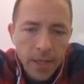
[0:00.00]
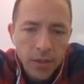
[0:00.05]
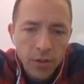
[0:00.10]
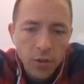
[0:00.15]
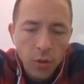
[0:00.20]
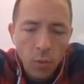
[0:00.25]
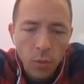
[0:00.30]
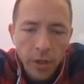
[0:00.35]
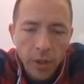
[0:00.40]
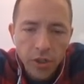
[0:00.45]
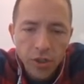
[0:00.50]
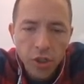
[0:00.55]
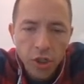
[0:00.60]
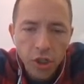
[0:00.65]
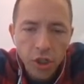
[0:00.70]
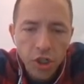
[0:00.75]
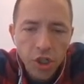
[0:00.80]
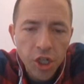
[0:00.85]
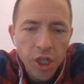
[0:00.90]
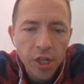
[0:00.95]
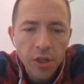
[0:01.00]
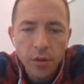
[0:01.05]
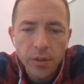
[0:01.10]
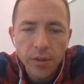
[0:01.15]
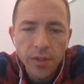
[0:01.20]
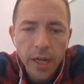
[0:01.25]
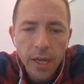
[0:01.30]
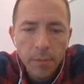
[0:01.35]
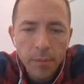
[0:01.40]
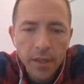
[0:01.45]
So what is your
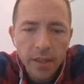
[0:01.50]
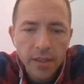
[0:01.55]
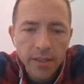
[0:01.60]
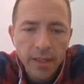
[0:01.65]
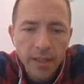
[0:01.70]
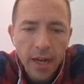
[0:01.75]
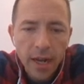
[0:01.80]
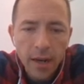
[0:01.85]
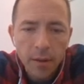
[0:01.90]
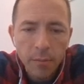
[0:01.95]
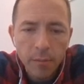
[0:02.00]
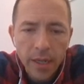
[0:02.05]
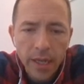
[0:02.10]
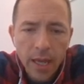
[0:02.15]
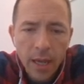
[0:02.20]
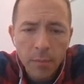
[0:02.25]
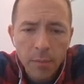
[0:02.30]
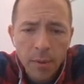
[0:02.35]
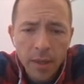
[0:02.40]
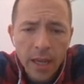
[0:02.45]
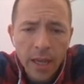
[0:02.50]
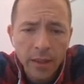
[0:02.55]
genotype? It's not big A,